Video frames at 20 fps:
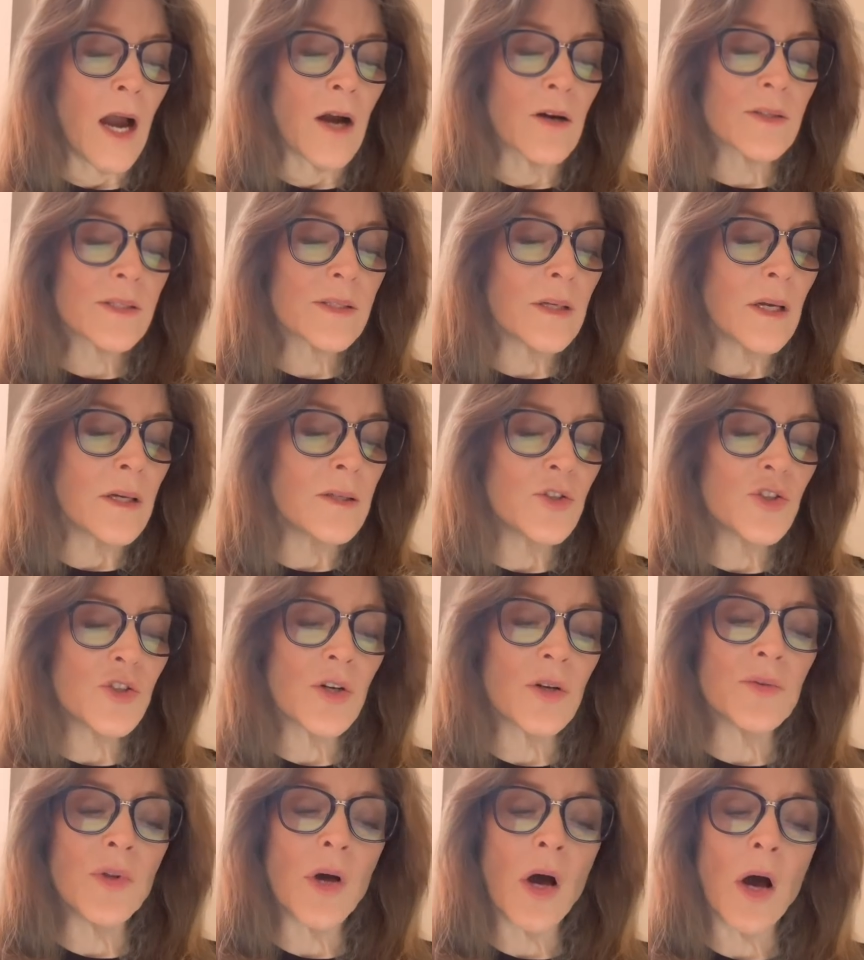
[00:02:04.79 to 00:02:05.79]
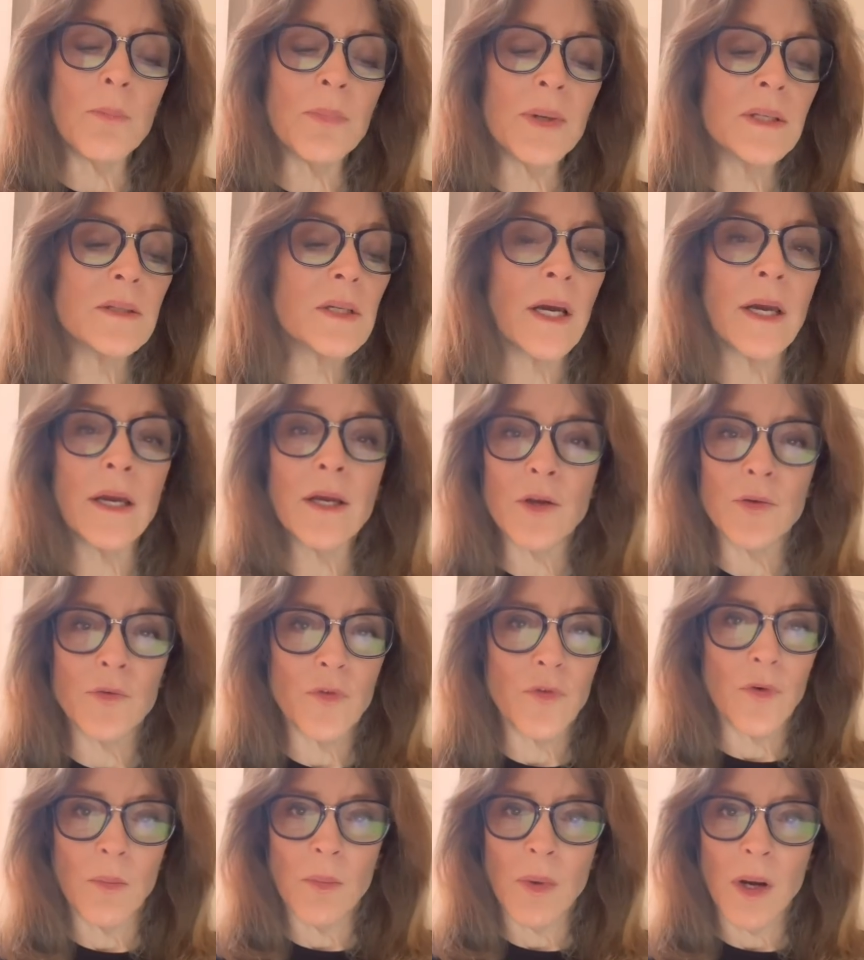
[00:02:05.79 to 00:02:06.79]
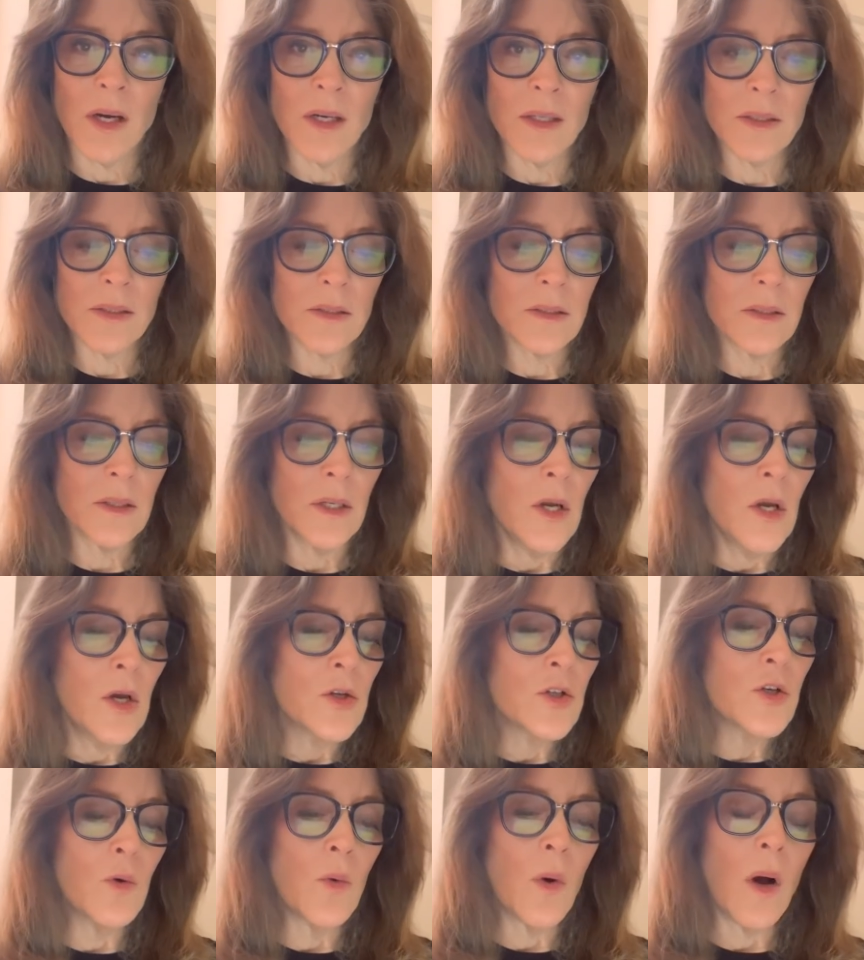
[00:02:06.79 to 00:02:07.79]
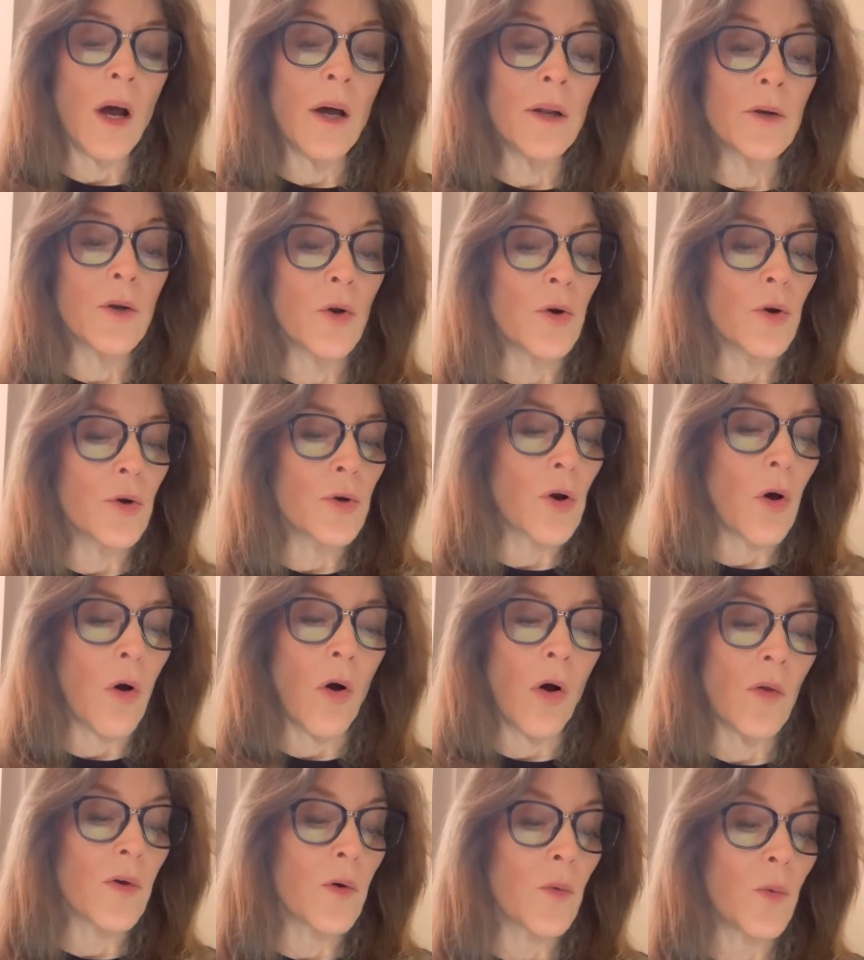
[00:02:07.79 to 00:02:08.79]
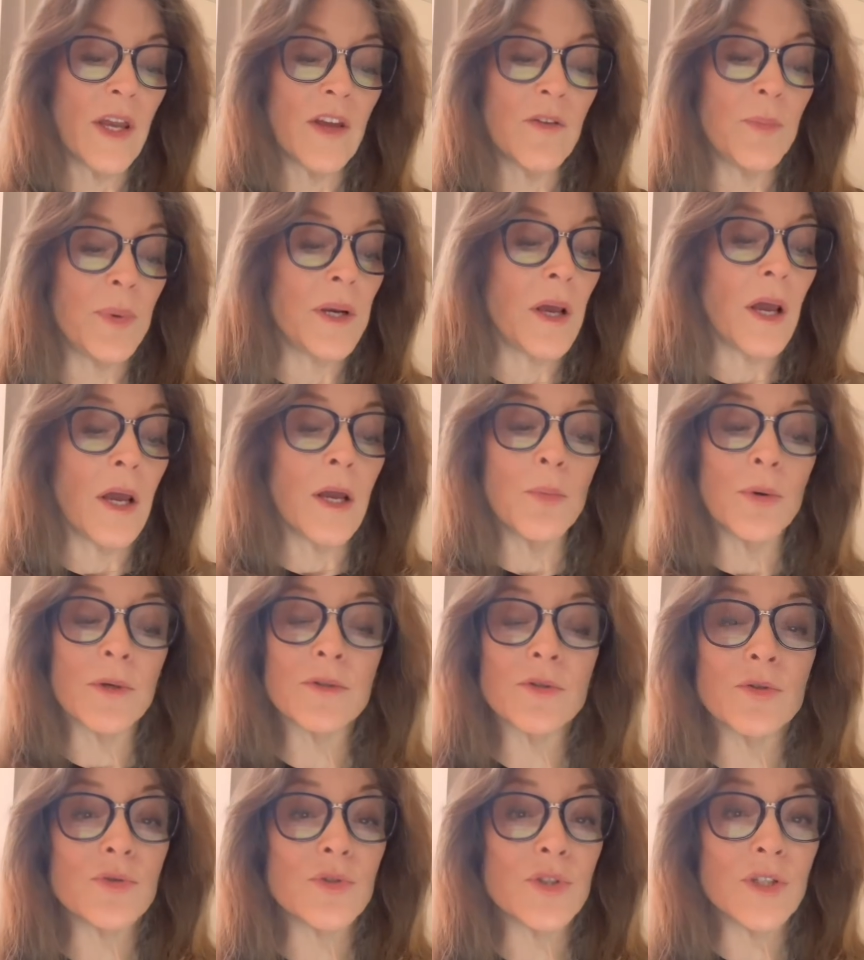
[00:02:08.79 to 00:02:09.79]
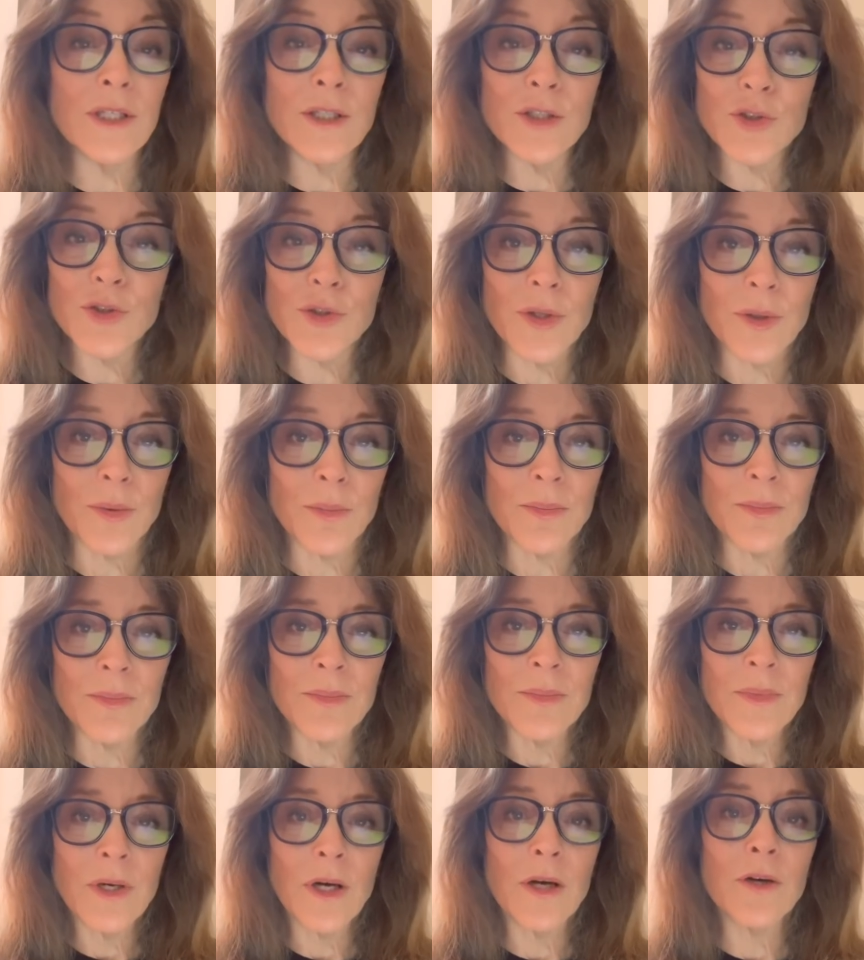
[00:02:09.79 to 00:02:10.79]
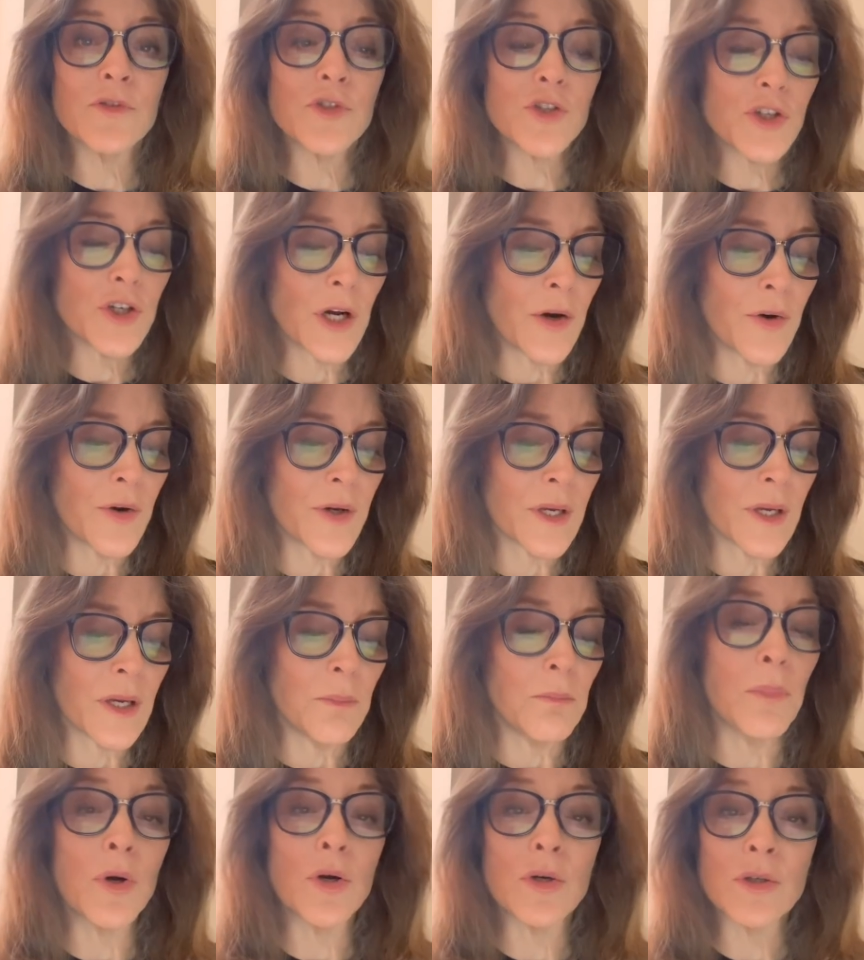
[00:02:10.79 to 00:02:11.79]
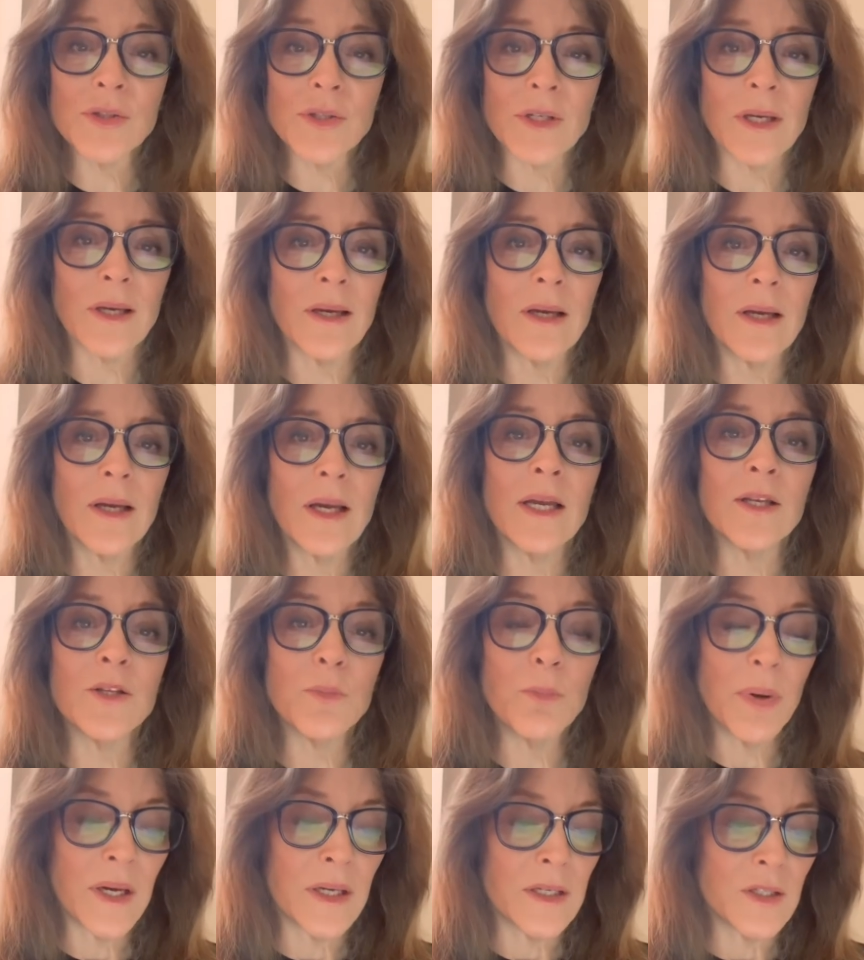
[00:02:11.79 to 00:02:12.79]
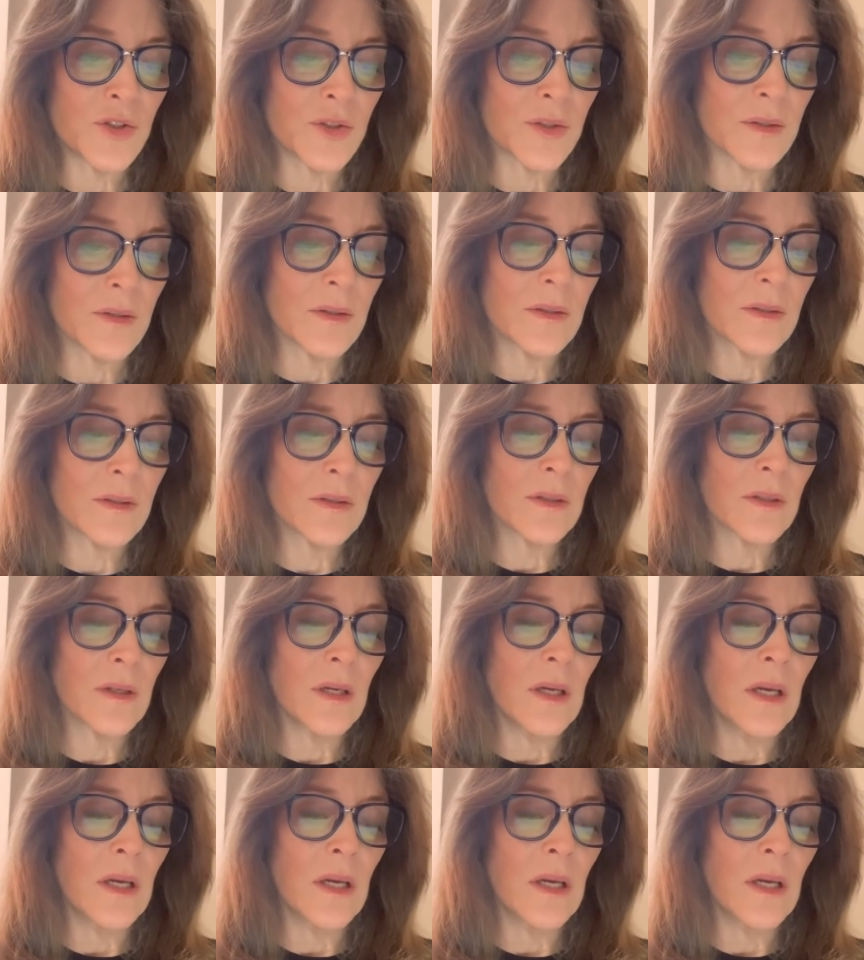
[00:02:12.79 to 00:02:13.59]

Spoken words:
Our sons shall not be taken from us to unlearn all that we have been able to teach them of charity, mercy, and patience.